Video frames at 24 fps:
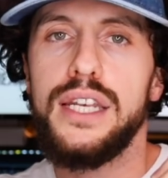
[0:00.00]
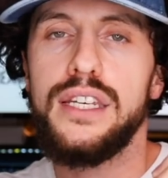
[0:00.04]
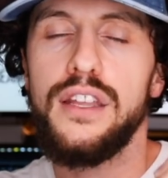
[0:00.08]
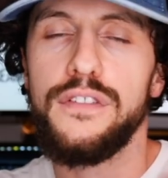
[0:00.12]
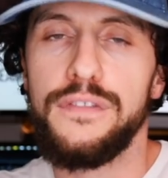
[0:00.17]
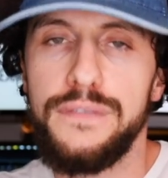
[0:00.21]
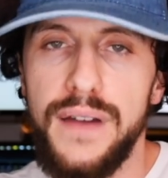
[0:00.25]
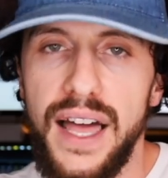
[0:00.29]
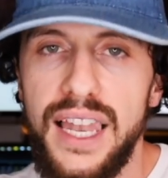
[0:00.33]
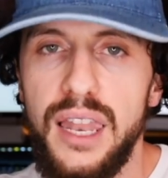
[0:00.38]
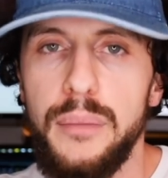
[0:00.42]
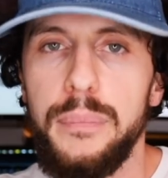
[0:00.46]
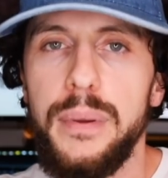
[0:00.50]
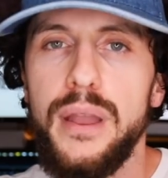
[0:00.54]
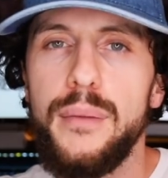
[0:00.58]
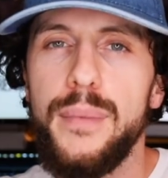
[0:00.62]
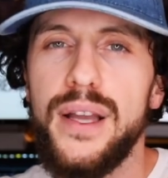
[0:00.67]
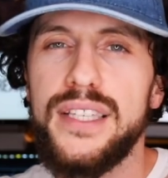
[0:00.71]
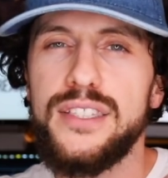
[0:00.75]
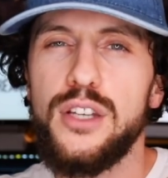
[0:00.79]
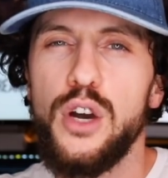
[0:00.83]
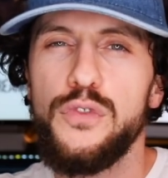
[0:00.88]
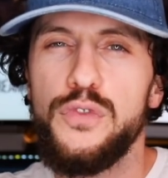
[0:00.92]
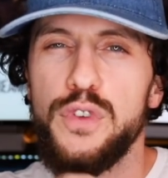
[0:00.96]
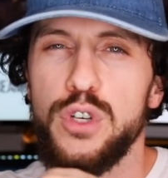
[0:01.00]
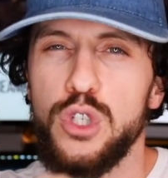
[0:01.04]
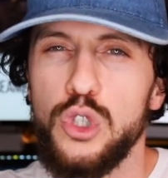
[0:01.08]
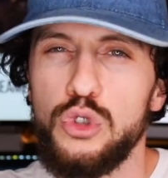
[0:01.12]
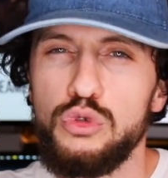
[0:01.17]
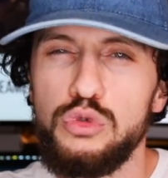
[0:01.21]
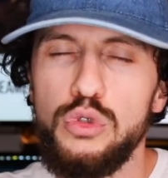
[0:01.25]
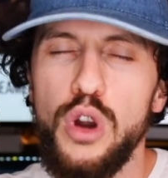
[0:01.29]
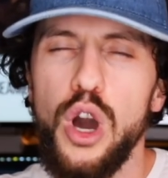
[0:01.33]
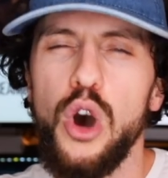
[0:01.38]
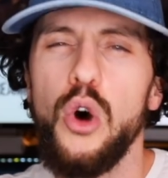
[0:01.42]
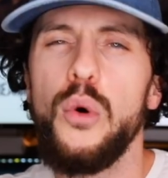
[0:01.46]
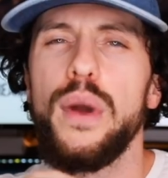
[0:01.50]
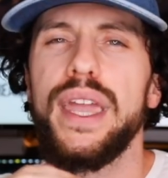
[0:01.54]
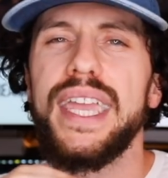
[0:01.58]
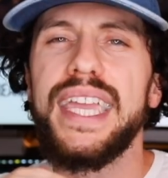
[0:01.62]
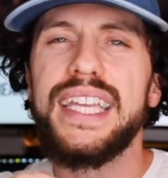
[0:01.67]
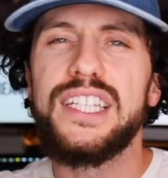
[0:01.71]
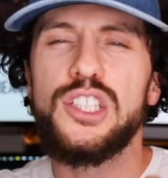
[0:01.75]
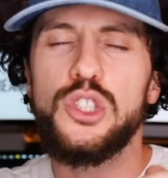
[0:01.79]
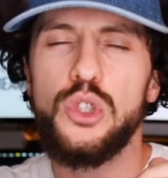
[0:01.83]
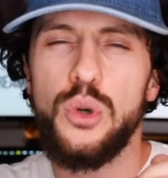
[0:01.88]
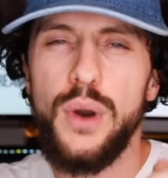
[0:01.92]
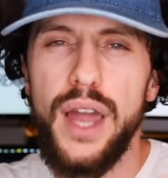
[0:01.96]
developing myself and
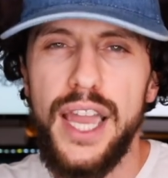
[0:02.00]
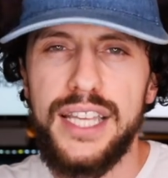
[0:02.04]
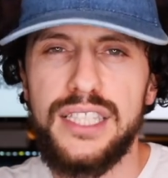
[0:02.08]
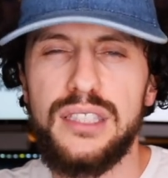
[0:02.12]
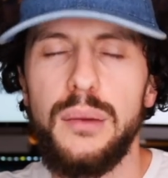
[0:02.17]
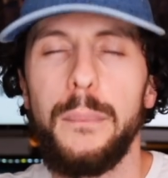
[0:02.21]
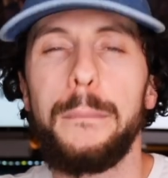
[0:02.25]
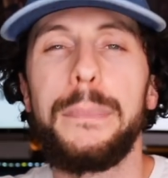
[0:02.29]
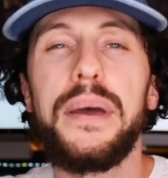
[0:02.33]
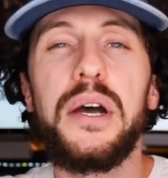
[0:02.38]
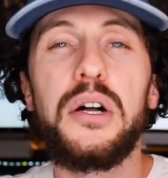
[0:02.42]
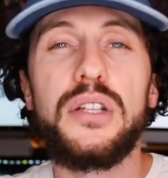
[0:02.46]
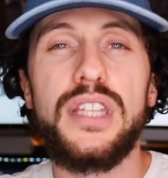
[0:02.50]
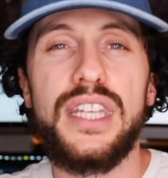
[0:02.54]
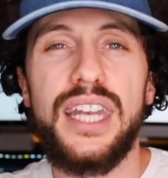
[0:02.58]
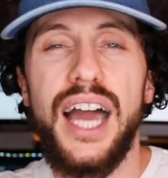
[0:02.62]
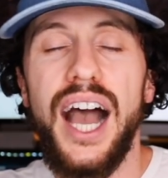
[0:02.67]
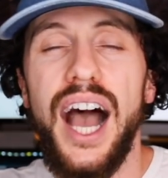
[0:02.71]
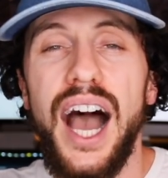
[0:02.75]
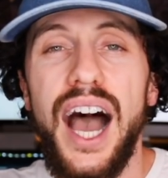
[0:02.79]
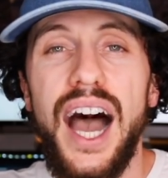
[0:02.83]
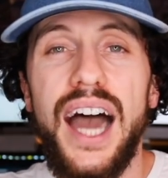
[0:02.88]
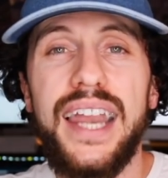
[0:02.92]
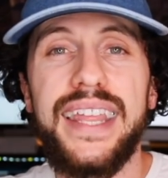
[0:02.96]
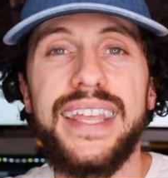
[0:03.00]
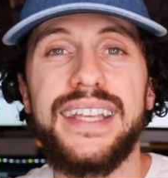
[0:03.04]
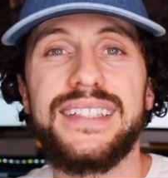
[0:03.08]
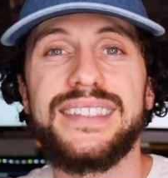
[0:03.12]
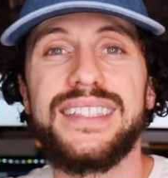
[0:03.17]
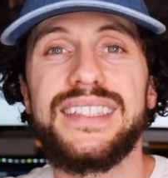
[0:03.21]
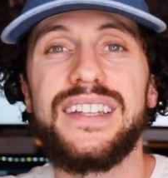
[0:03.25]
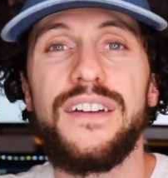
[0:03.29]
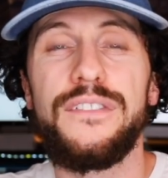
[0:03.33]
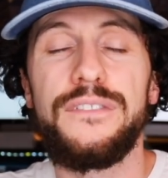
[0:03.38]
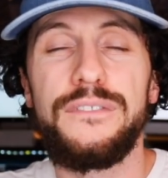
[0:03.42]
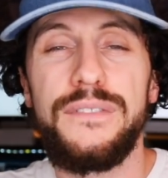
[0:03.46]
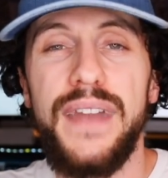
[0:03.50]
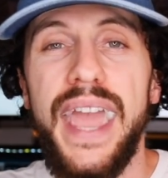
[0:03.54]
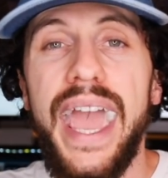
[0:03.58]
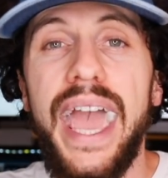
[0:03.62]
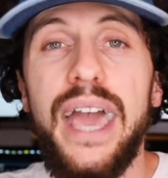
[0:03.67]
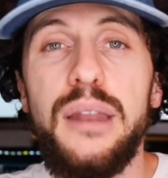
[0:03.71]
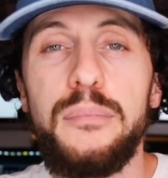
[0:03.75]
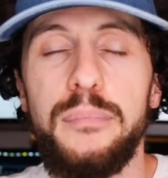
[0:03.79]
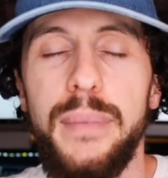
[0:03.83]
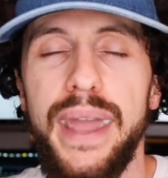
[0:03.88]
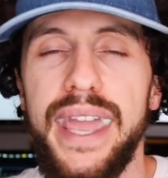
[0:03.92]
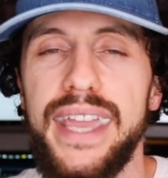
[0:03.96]
growing and trying to build an audience and a
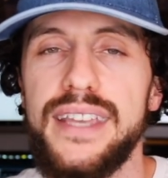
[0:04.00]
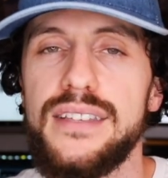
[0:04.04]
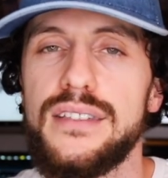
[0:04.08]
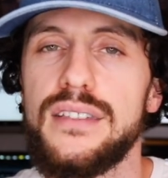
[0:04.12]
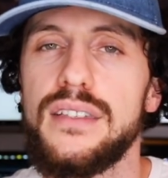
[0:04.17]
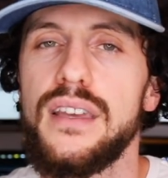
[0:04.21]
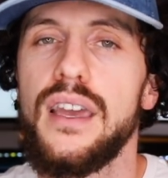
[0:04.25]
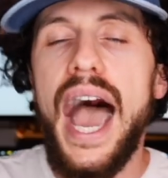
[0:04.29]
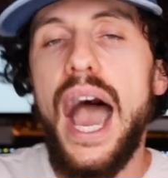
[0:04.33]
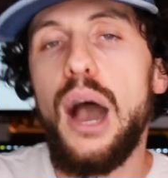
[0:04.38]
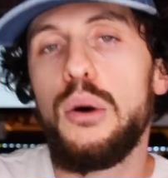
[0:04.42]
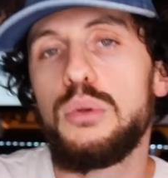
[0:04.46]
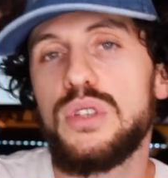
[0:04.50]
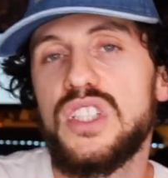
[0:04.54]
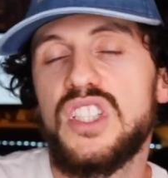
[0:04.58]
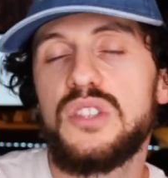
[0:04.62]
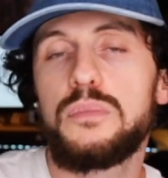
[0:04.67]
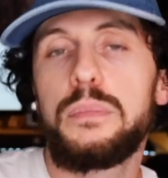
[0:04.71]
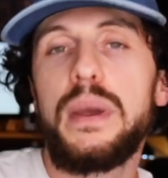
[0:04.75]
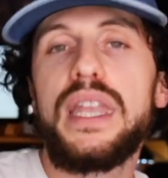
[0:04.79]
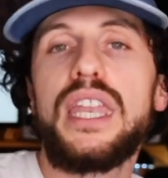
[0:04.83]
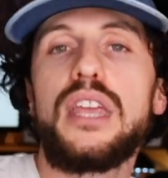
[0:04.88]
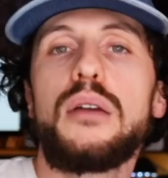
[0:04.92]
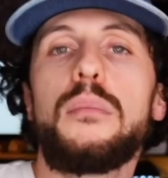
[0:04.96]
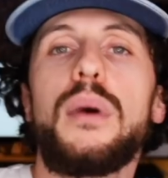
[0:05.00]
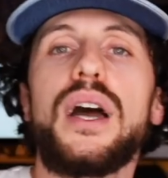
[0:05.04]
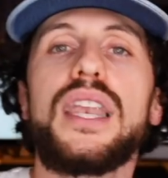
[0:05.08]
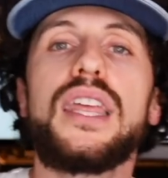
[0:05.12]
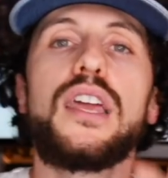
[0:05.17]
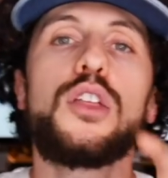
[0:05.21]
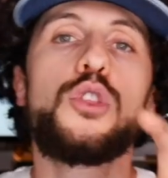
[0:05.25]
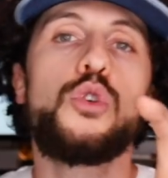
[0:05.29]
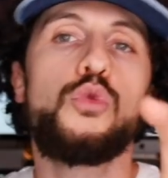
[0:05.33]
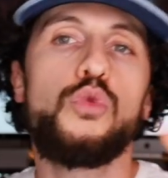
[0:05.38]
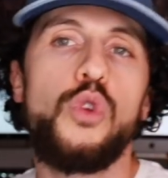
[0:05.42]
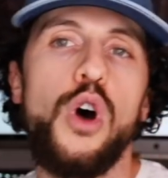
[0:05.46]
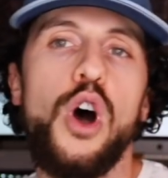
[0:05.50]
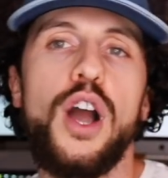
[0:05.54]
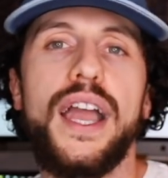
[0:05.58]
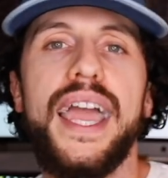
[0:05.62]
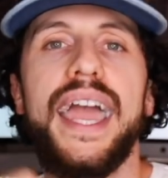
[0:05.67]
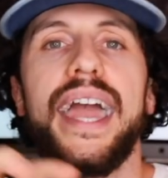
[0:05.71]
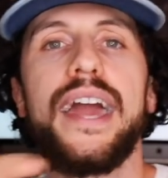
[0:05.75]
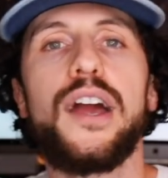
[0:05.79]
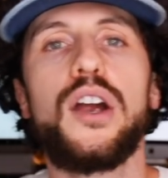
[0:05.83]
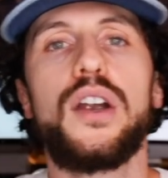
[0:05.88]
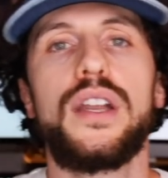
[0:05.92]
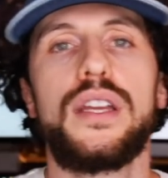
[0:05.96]
fan base, I was spending money in the
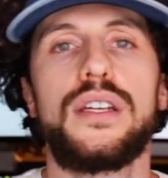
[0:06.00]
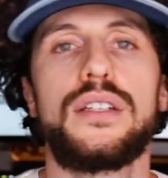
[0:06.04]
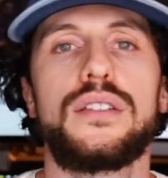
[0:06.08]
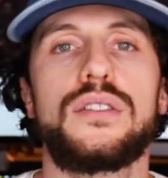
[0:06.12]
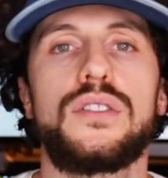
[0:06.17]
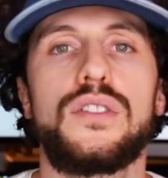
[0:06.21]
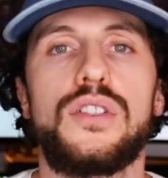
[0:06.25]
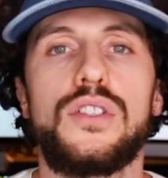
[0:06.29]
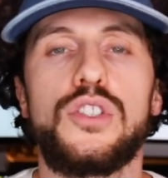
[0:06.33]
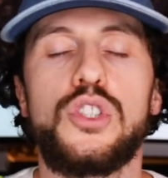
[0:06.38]
wrong areas.